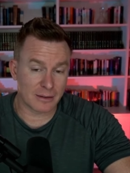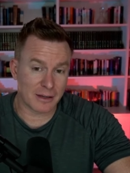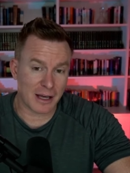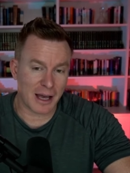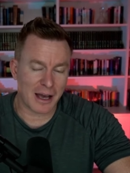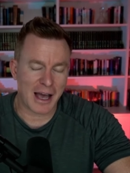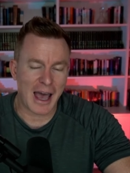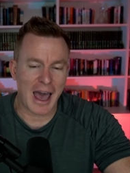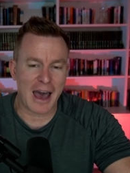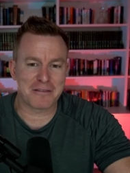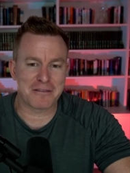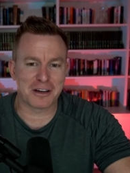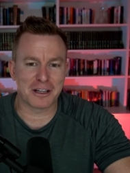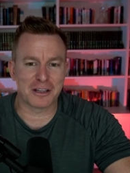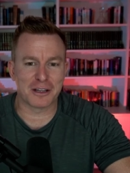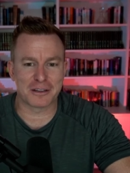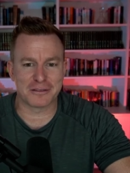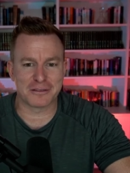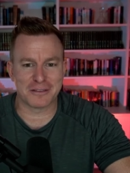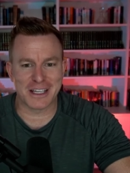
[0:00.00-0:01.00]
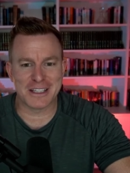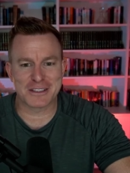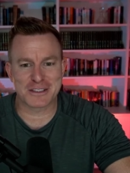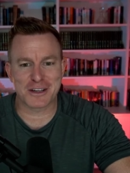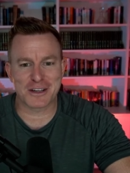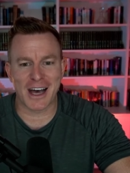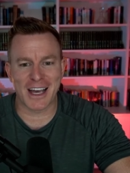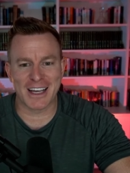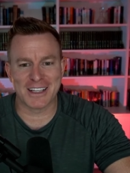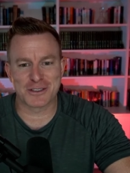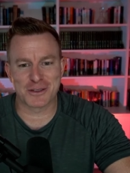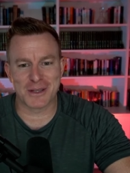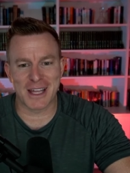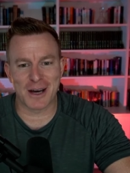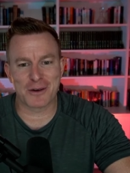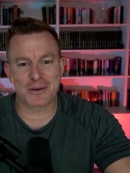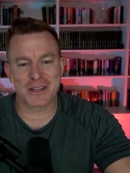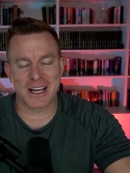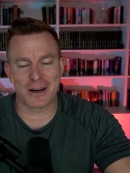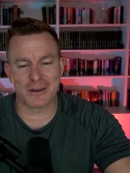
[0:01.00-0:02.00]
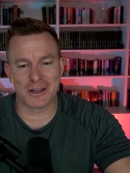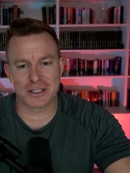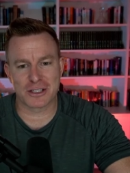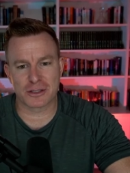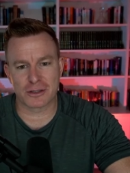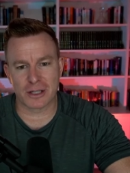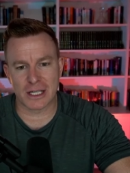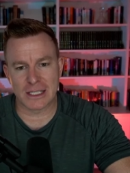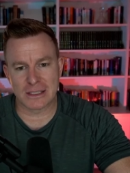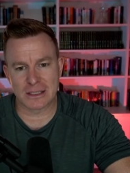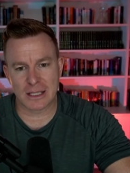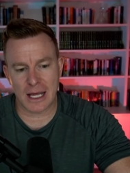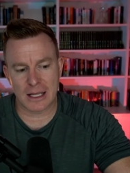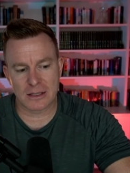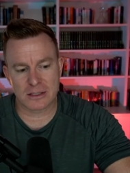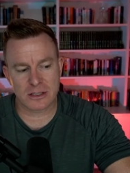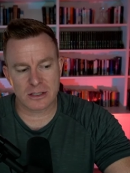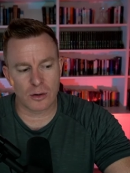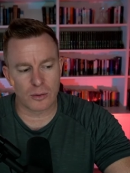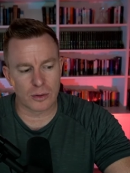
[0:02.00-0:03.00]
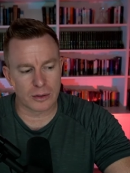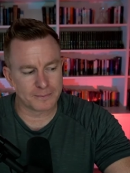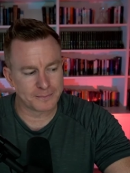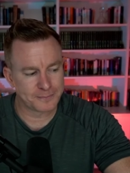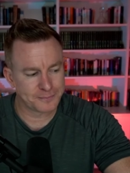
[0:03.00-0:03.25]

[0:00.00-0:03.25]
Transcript: have a lot of insight into the healthcare industry and so on.